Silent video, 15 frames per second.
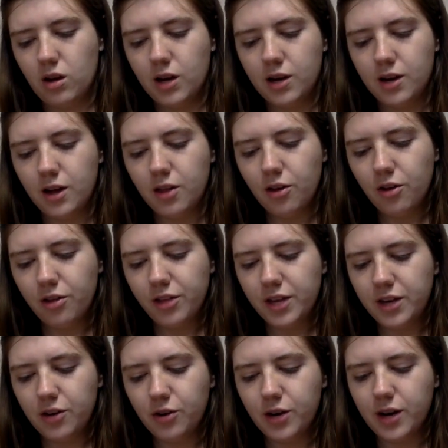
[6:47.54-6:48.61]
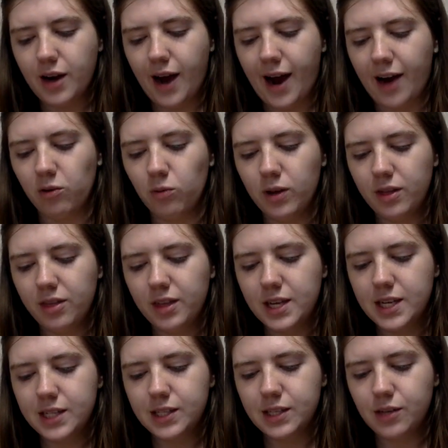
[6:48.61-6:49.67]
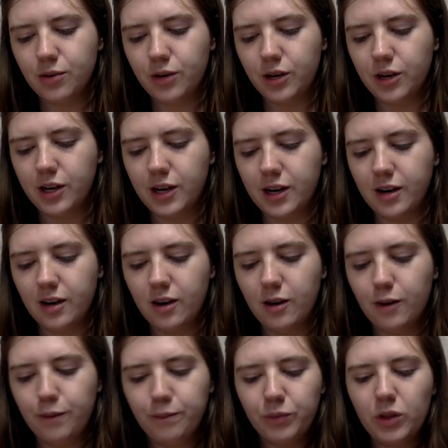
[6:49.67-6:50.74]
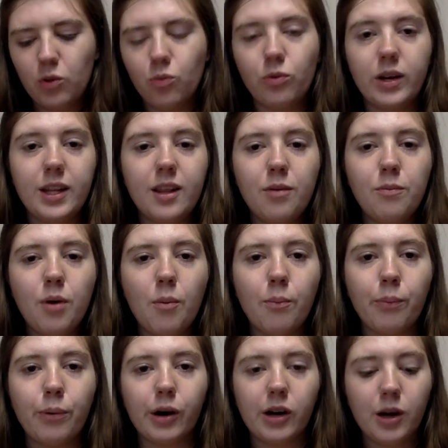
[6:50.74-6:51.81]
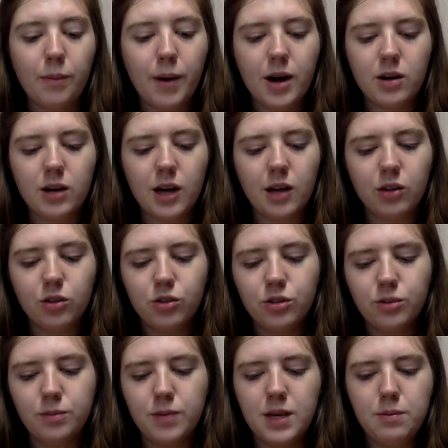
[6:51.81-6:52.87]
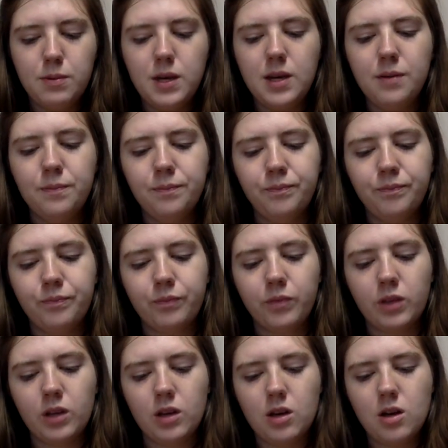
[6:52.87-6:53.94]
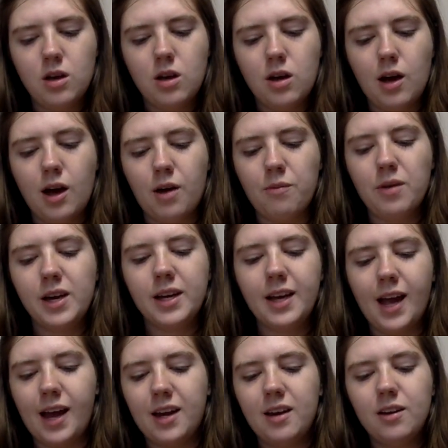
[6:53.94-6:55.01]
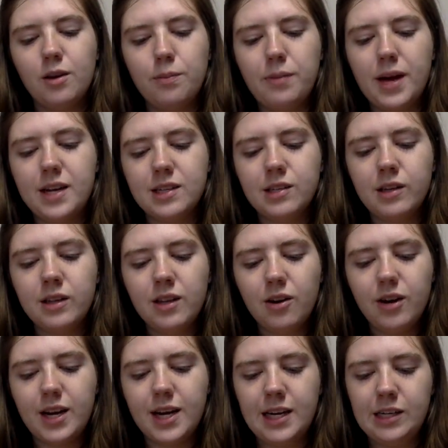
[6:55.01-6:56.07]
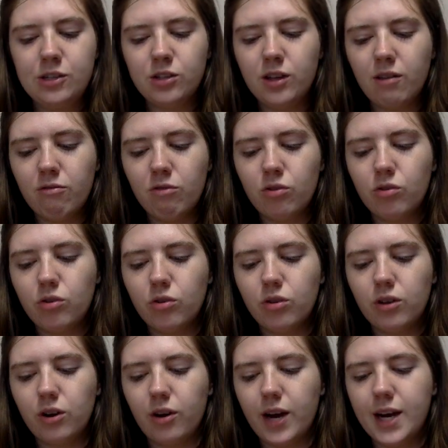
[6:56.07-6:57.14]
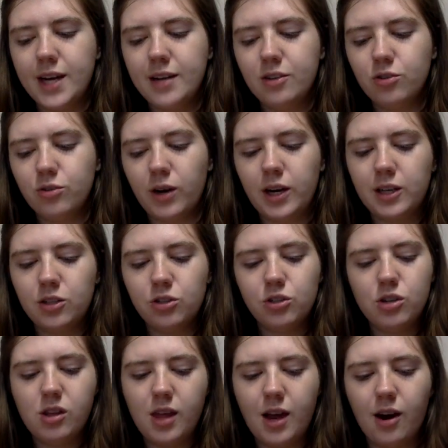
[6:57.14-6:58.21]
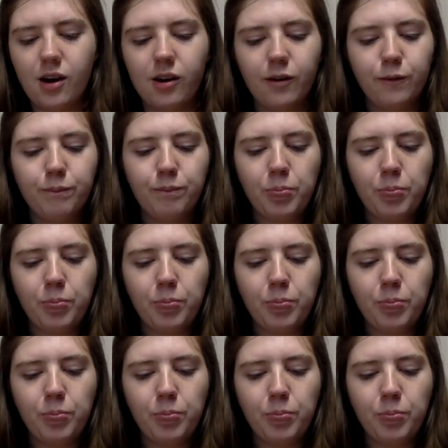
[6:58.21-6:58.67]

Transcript: Another thing you could add with this, you could read them a book about colors maybe. Again, it depends on their age level, their age range, their